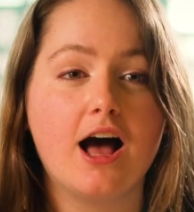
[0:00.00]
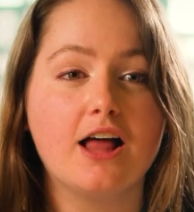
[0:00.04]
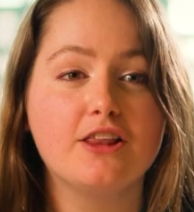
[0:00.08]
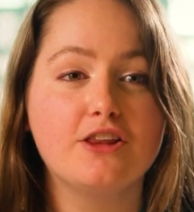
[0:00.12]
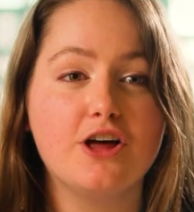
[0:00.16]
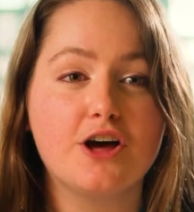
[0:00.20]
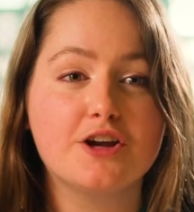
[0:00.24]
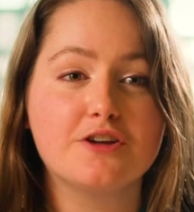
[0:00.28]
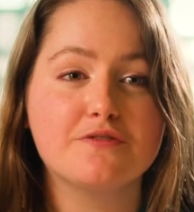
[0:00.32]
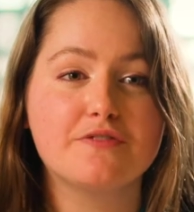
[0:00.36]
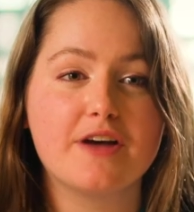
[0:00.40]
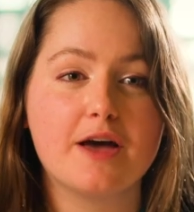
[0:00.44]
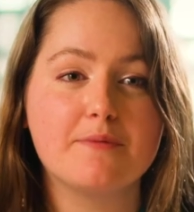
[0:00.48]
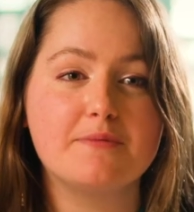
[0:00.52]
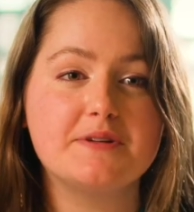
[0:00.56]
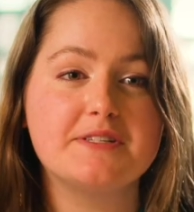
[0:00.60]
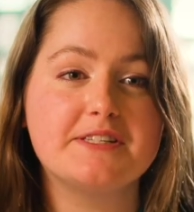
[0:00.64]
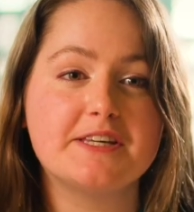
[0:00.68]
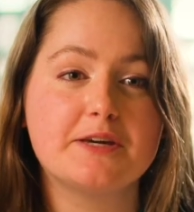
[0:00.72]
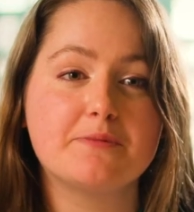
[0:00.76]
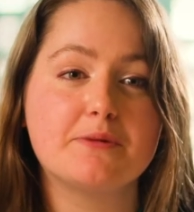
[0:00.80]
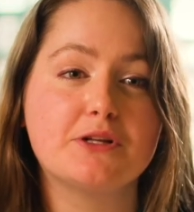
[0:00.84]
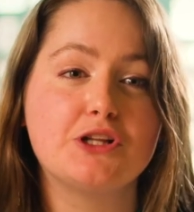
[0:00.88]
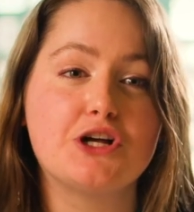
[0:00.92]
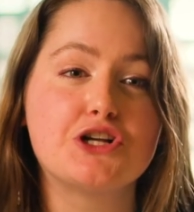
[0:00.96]
A lot of
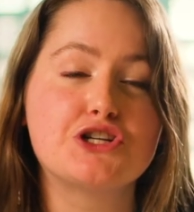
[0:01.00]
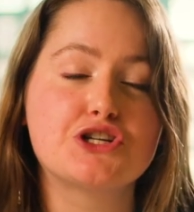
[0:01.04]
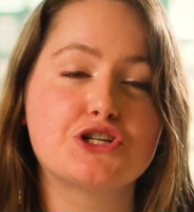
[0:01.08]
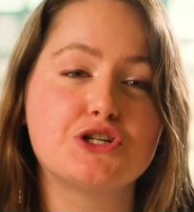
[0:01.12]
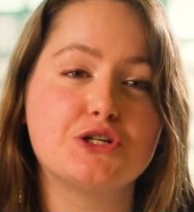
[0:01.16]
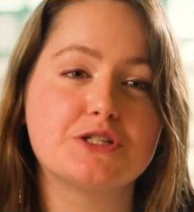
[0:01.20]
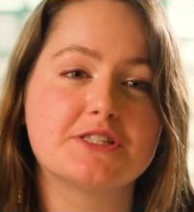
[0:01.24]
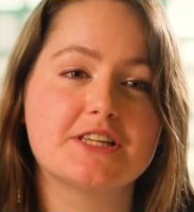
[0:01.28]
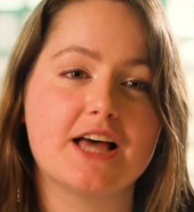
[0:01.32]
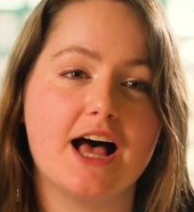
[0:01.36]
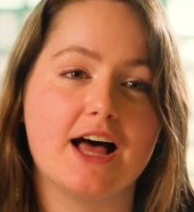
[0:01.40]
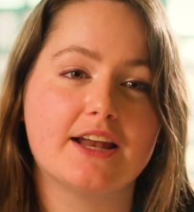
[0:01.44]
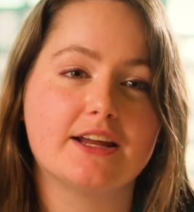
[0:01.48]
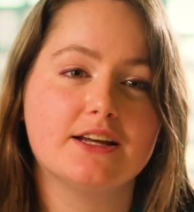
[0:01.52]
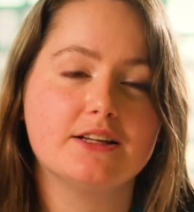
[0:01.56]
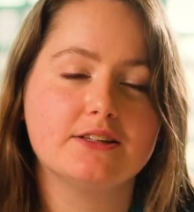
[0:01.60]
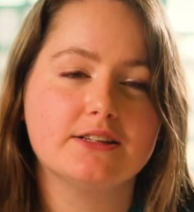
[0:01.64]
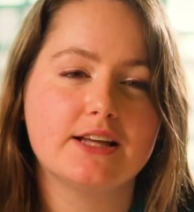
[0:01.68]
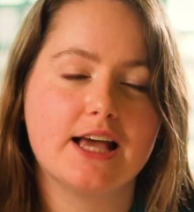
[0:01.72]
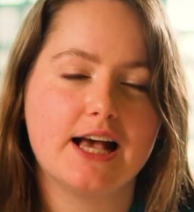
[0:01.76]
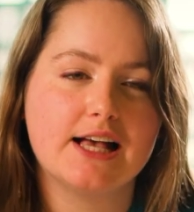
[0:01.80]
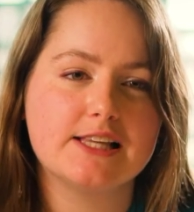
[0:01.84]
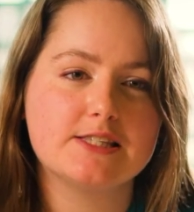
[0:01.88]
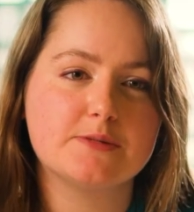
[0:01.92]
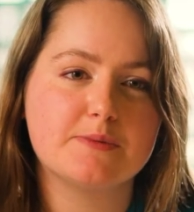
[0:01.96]
epidemiological data
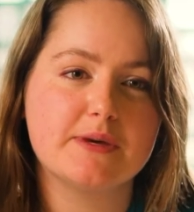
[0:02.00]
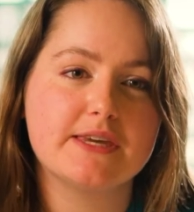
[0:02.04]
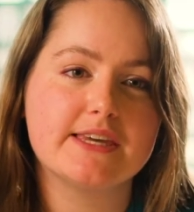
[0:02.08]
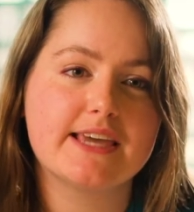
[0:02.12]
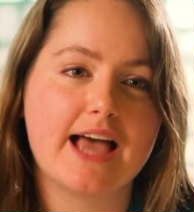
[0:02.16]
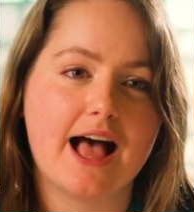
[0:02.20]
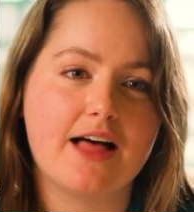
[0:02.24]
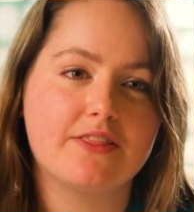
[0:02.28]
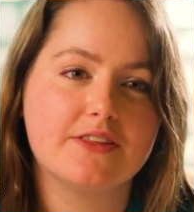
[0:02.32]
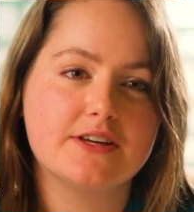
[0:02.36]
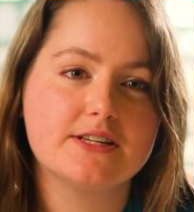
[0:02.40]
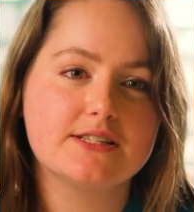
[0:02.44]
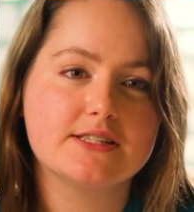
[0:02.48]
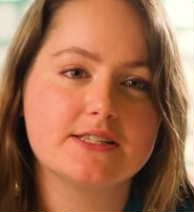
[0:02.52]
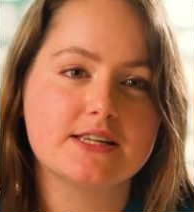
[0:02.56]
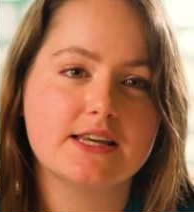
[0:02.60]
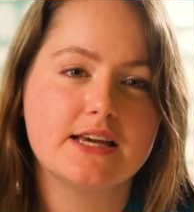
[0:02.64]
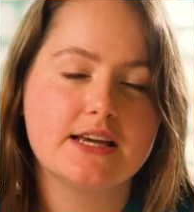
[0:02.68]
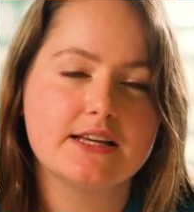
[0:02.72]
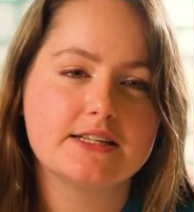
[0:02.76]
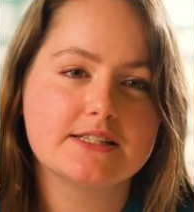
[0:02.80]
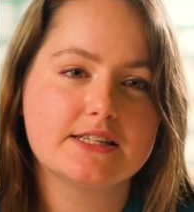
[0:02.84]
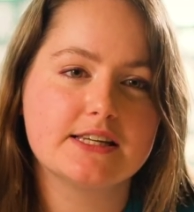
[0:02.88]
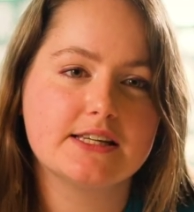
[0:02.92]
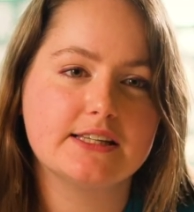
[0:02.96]
has been gathered
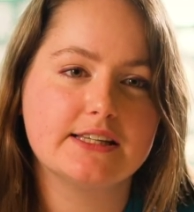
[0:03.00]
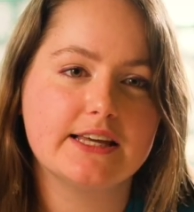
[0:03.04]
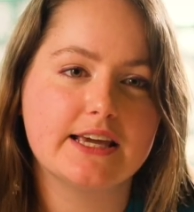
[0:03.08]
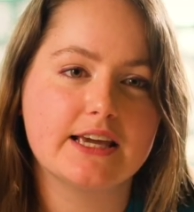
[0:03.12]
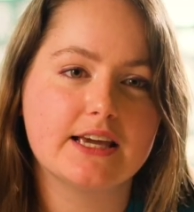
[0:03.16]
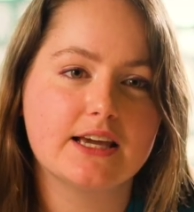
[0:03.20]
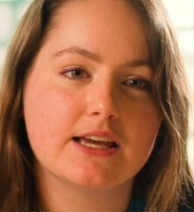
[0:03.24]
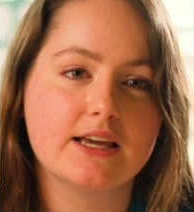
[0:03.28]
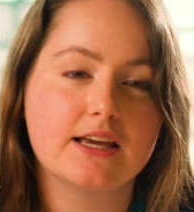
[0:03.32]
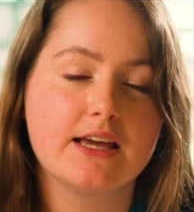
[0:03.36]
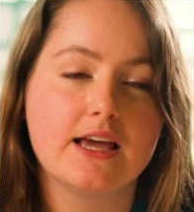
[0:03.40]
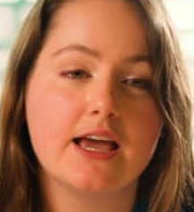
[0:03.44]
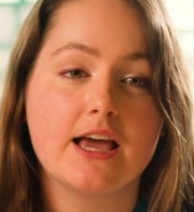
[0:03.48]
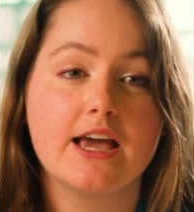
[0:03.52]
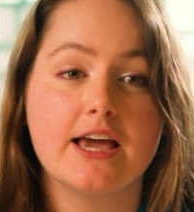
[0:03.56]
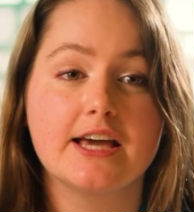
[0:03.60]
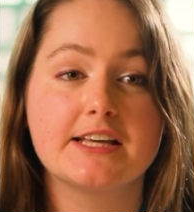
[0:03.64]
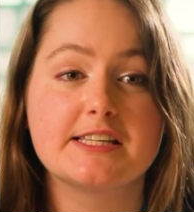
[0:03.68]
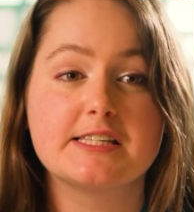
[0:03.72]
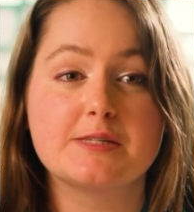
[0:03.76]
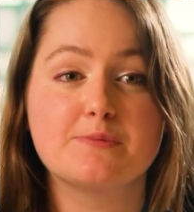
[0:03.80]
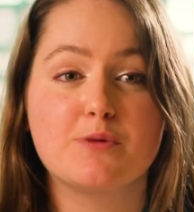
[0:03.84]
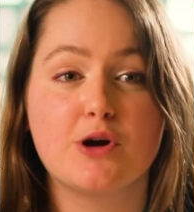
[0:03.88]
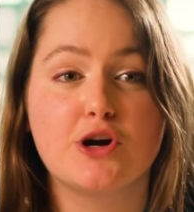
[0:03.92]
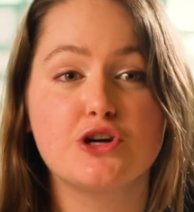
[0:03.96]
to link
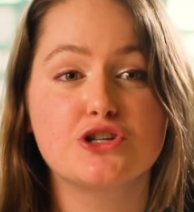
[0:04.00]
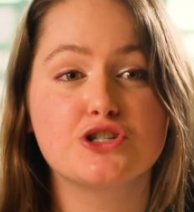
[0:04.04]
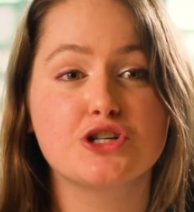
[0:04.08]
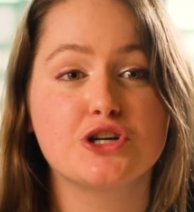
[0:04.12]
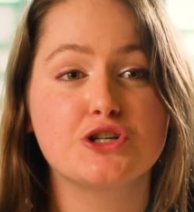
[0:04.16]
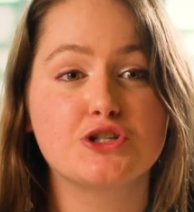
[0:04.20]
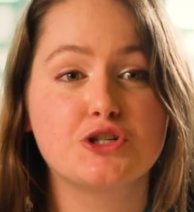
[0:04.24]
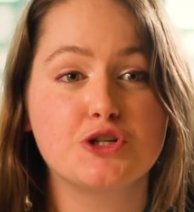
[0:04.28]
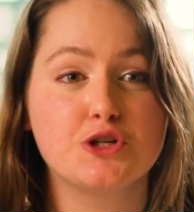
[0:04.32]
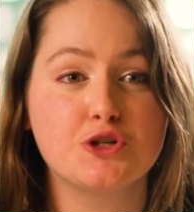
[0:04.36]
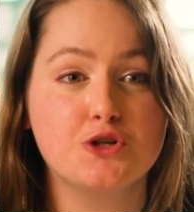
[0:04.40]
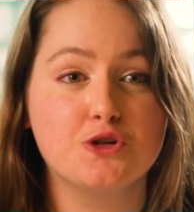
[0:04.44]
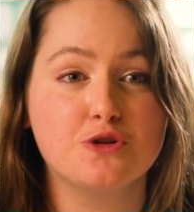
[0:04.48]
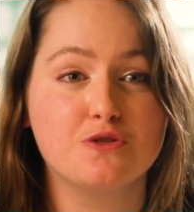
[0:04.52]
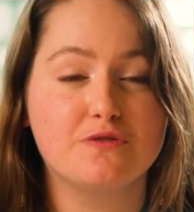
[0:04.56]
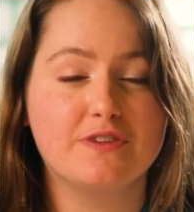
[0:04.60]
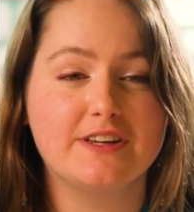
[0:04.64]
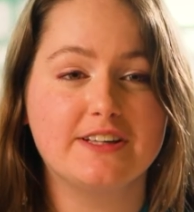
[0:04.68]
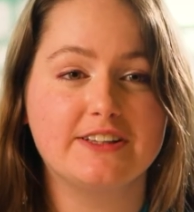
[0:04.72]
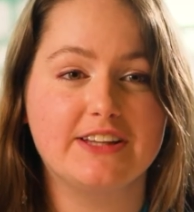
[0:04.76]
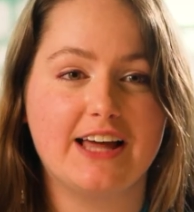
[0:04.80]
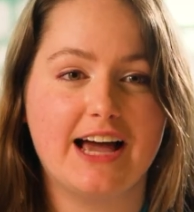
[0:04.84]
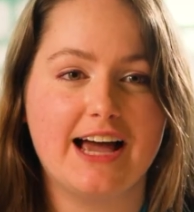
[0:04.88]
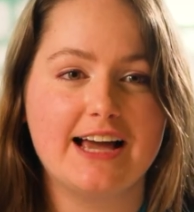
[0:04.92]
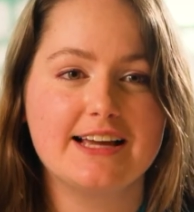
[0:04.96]
exposure to
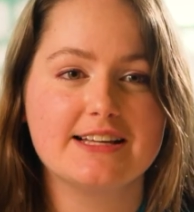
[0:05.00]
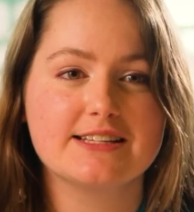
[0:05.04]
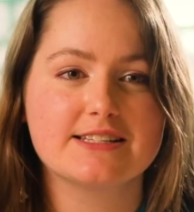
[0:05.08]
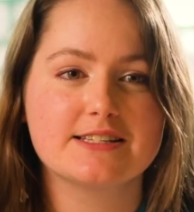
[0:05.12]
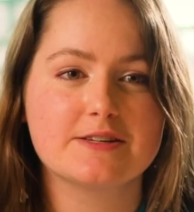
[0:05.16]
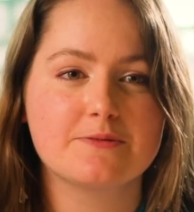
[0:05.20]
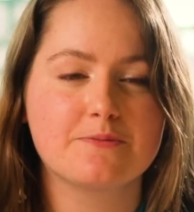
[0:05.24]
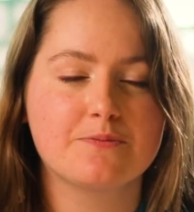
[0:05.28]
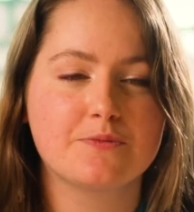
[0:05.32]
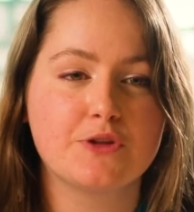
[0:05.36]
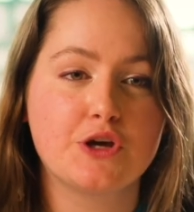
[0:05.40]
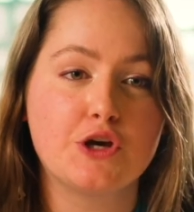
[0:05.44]
UV light